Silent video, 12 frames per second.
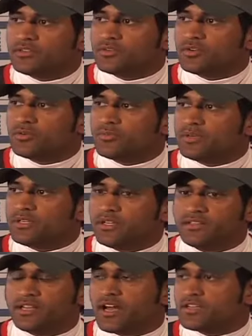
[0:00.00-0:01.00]
you know,
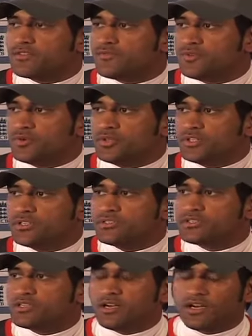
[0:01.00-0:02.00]
in the last few
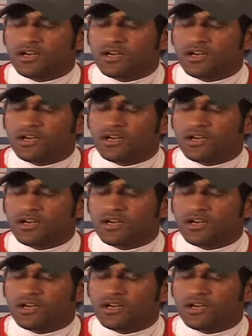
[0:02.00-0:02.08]
years,